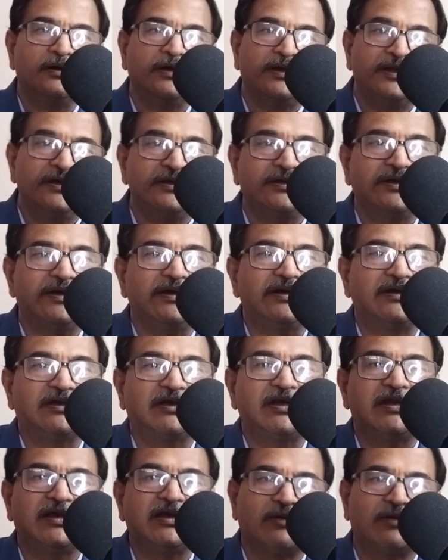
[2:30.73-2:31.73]

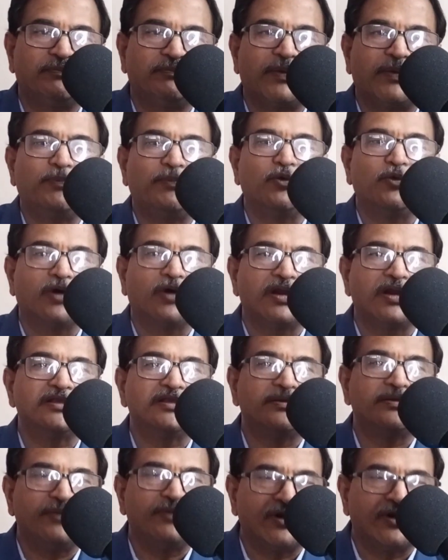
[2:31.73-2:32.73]
incorrectly people call as
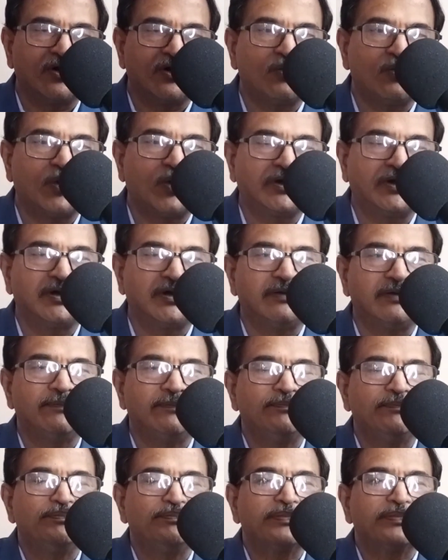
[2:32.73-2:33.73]
the mineral water,
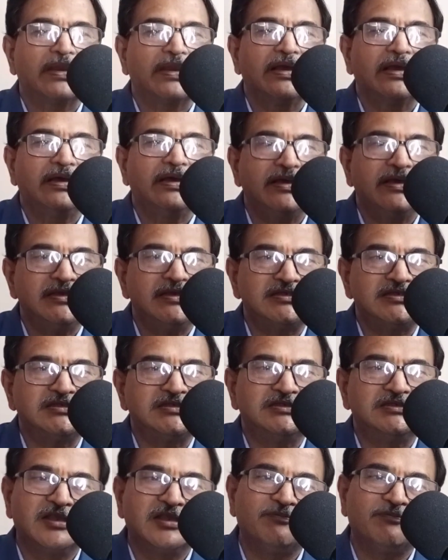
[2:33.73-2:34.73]
is
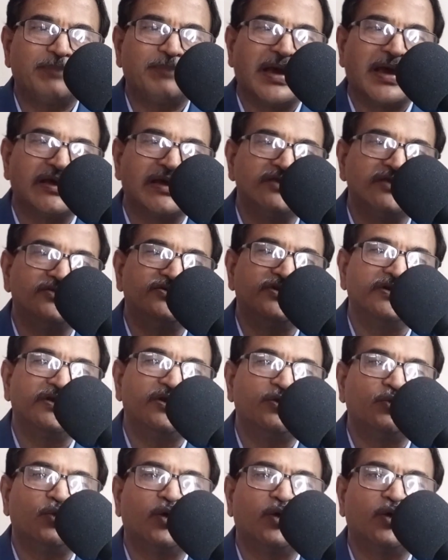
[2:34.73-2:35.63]
the packaged drinking